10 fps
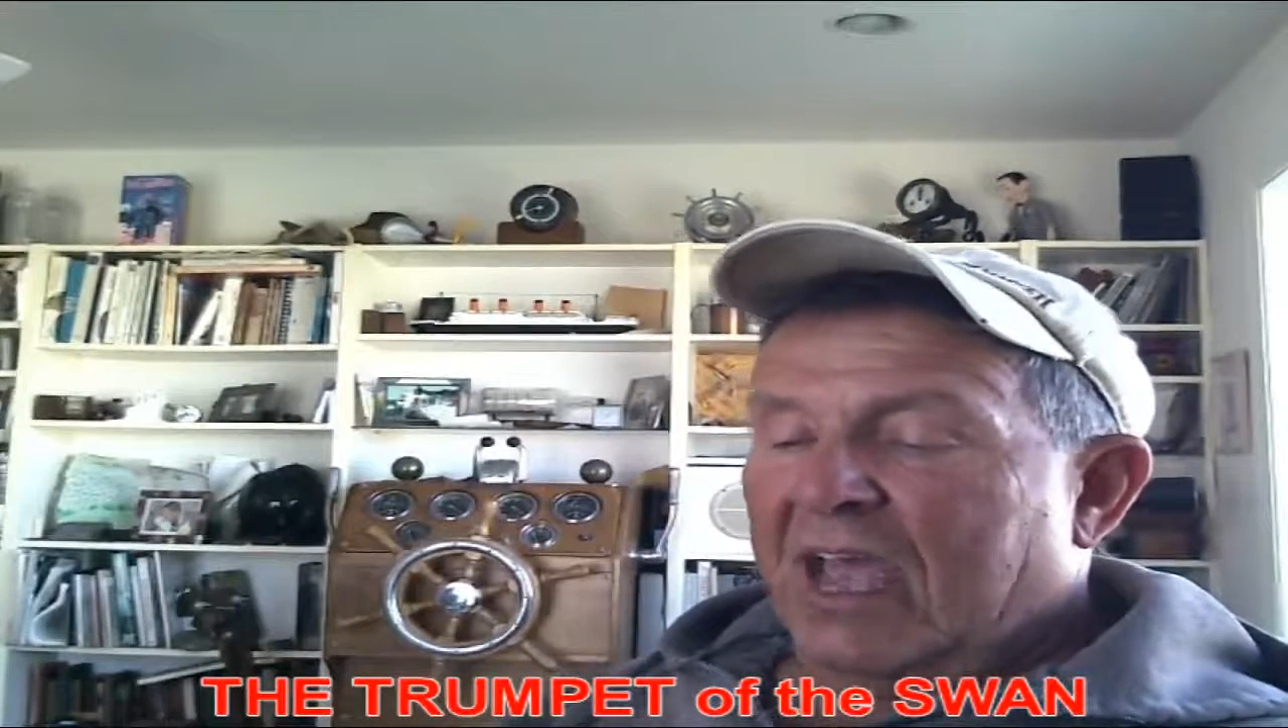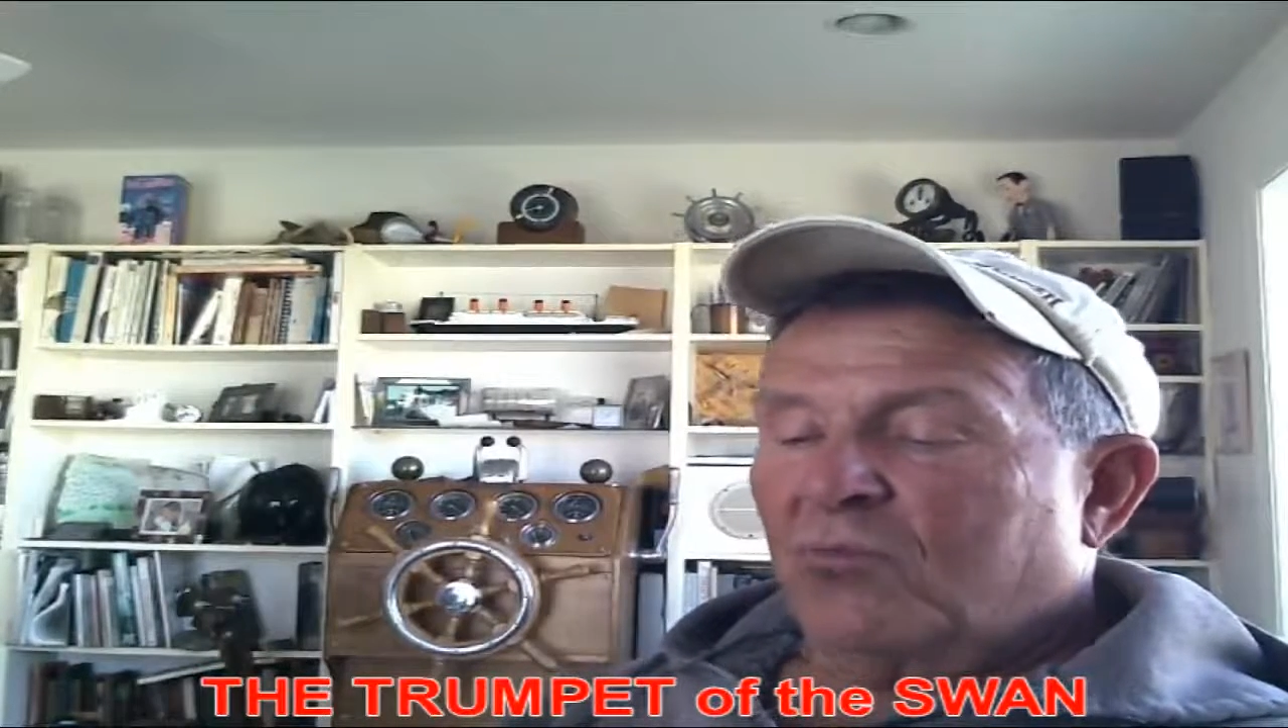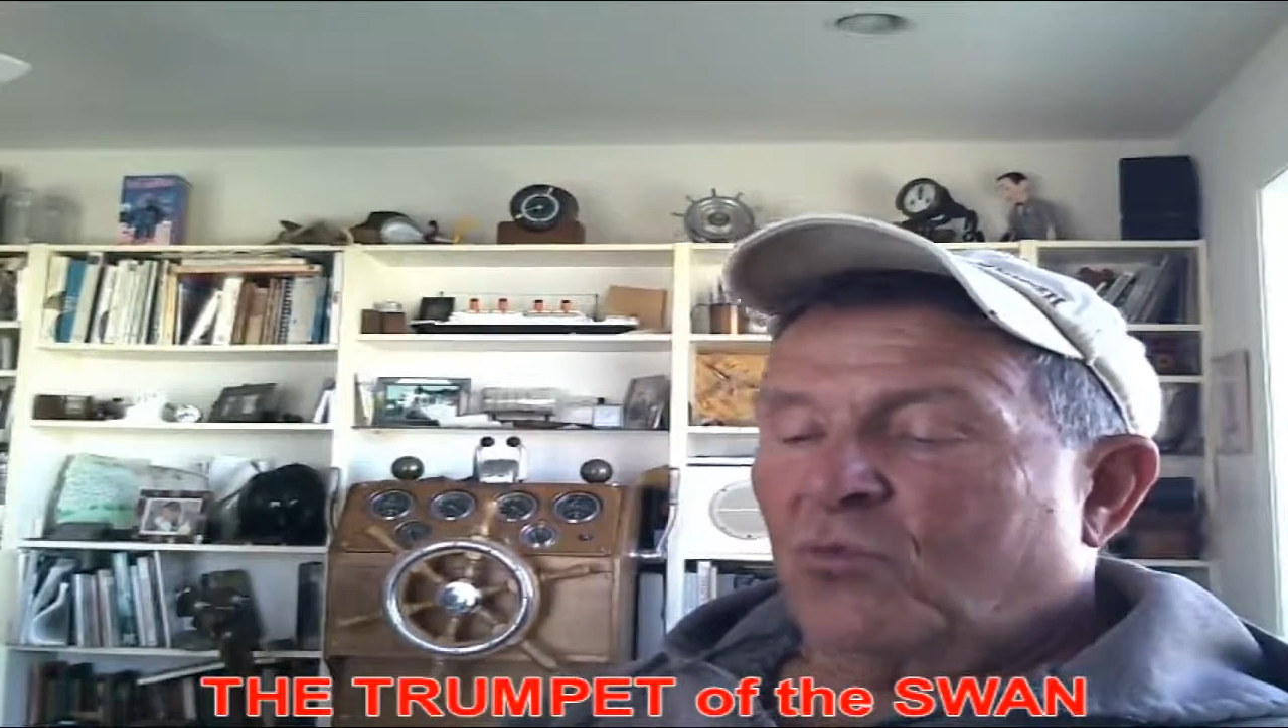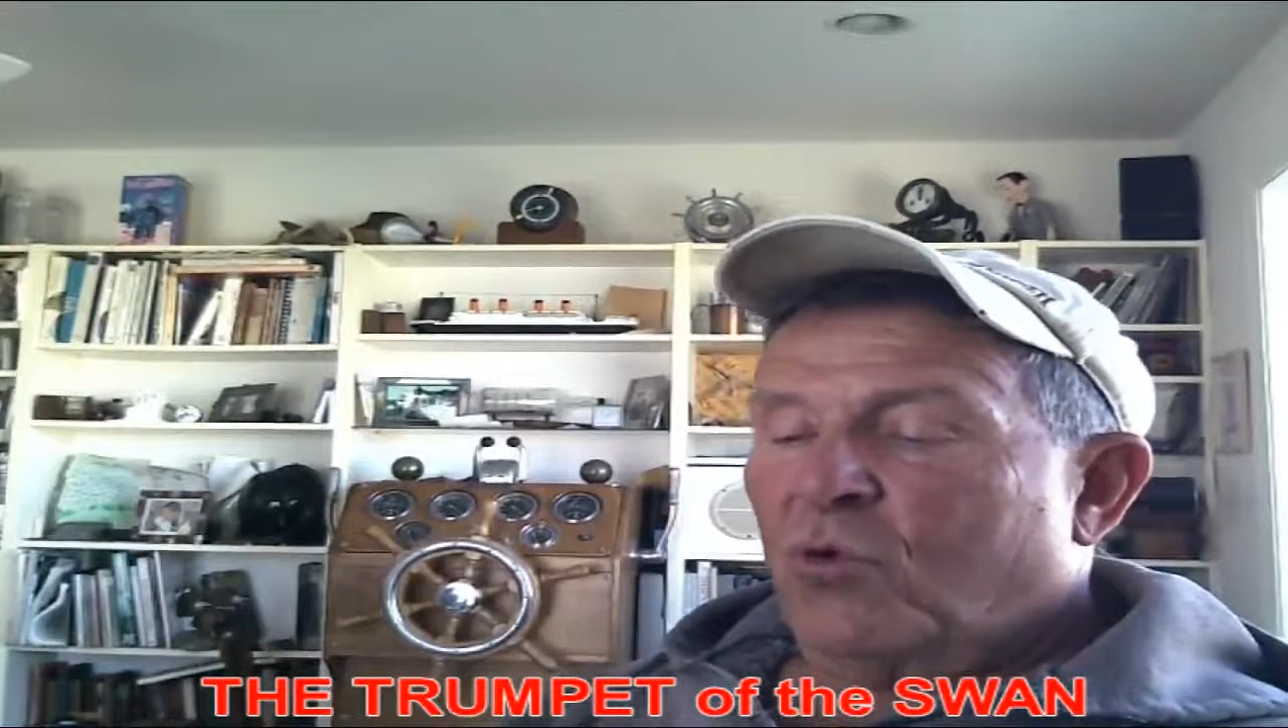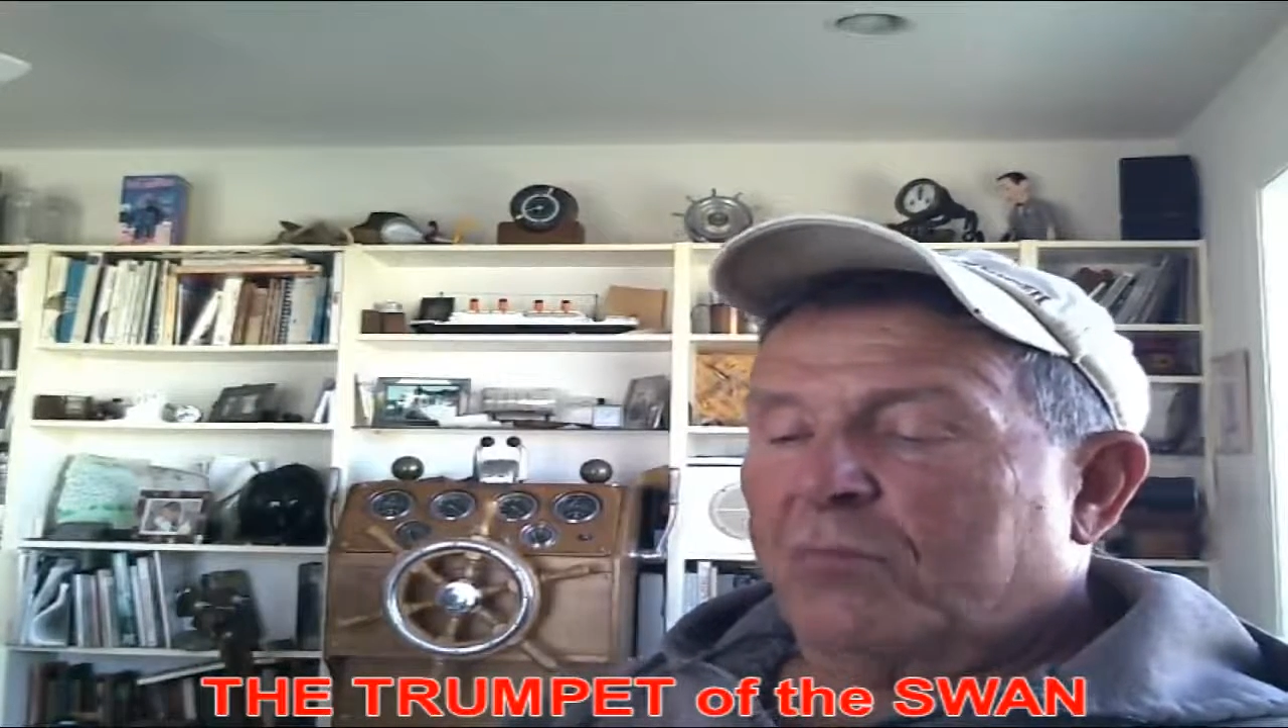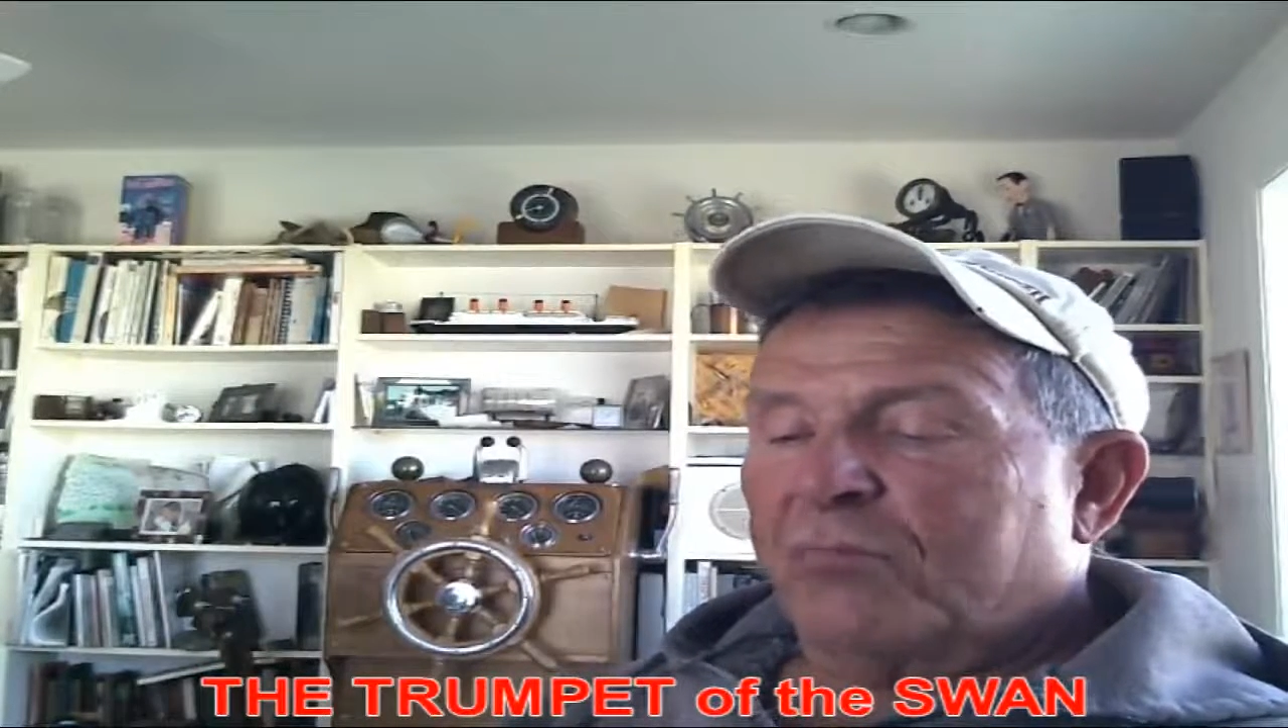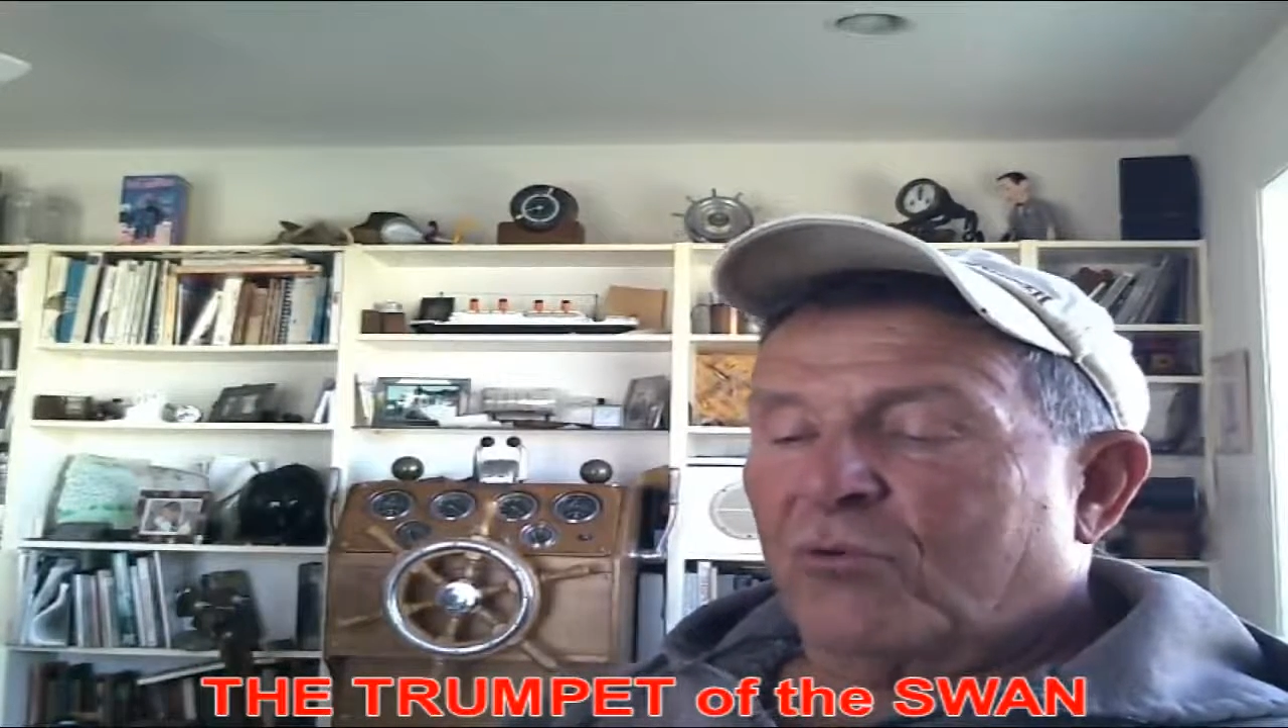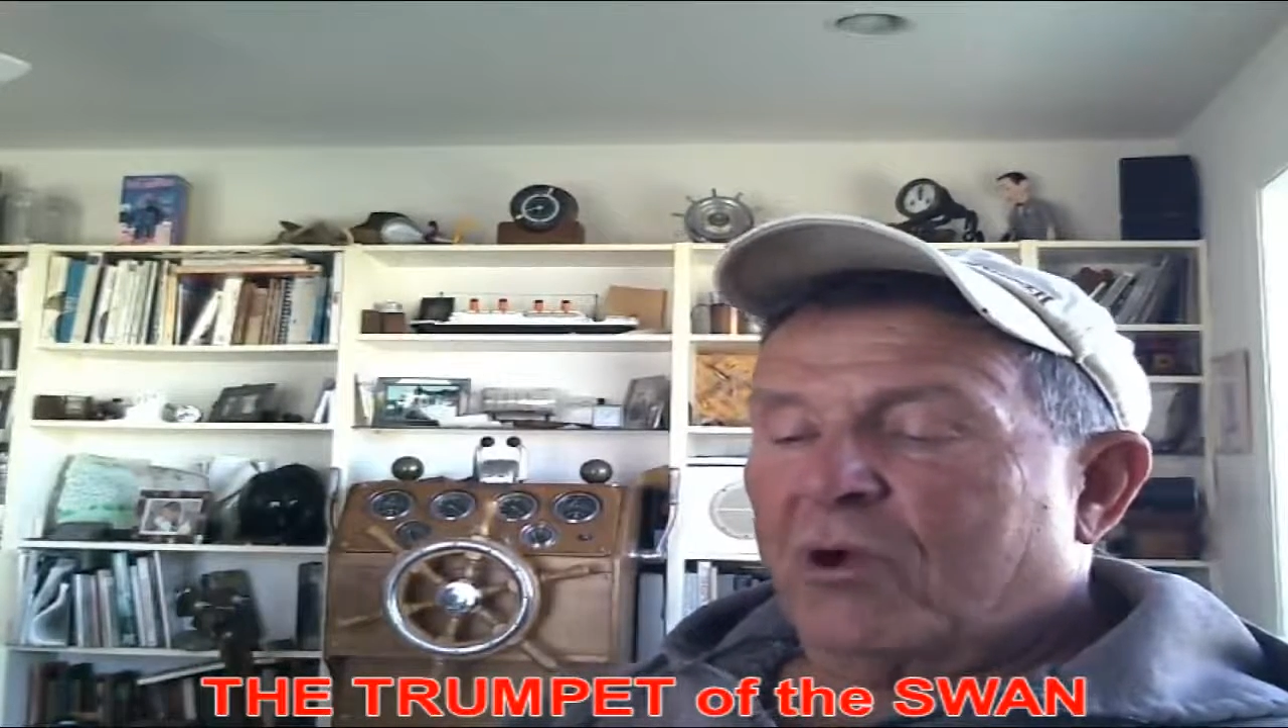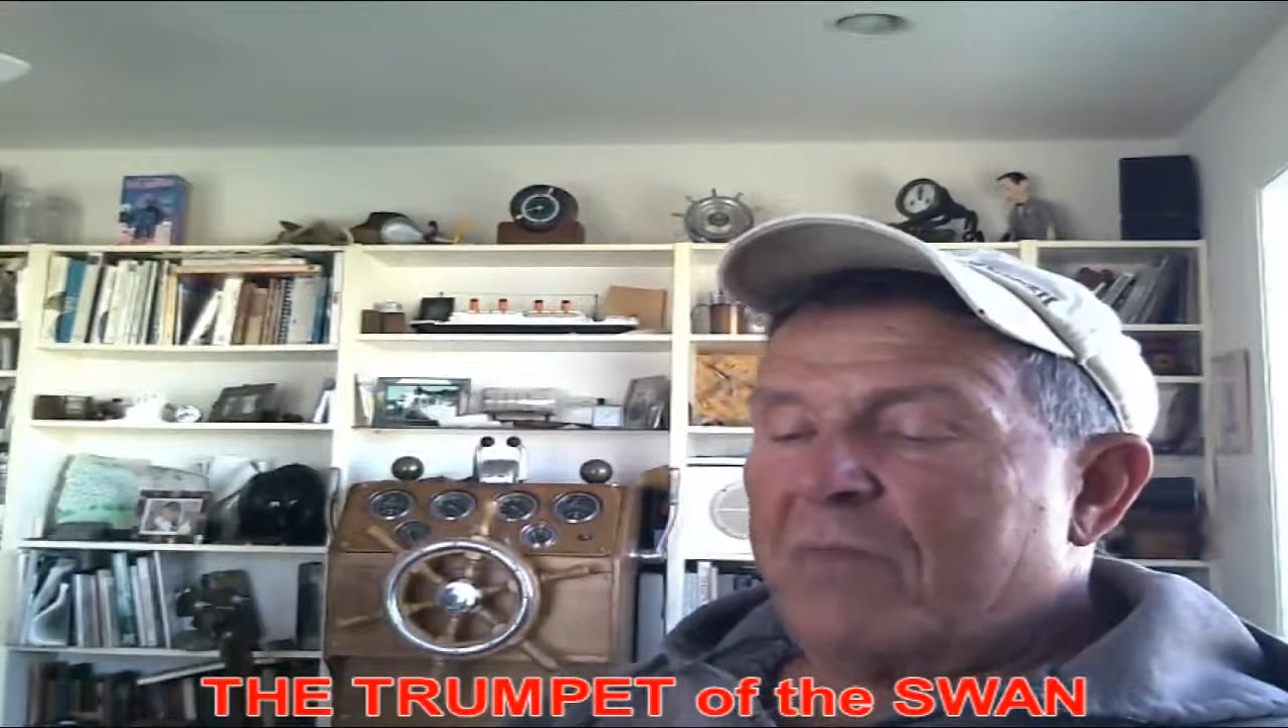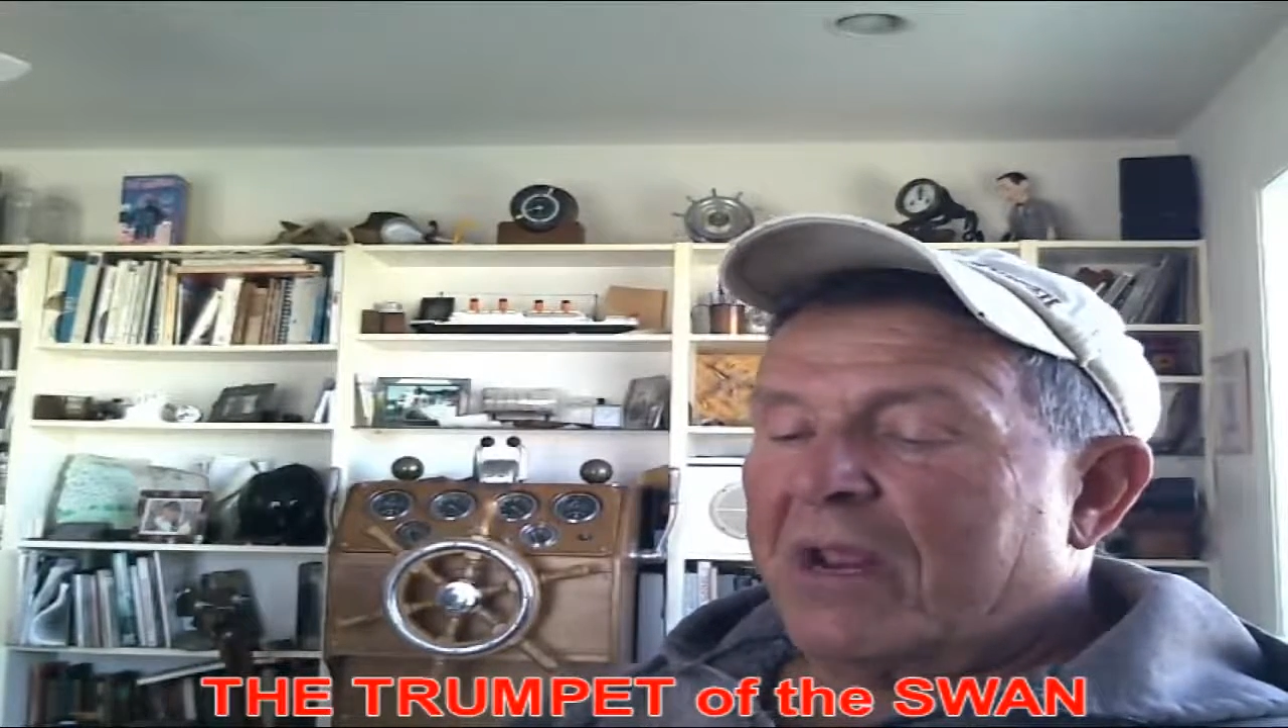and one
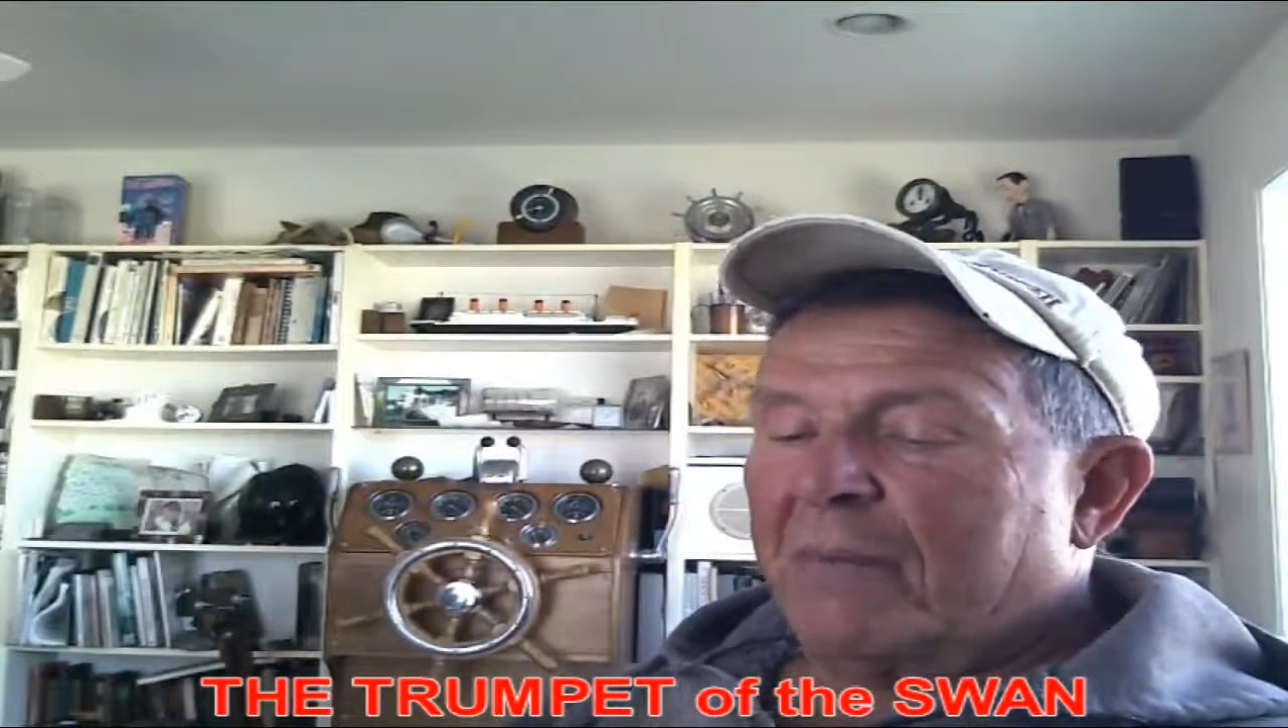boy made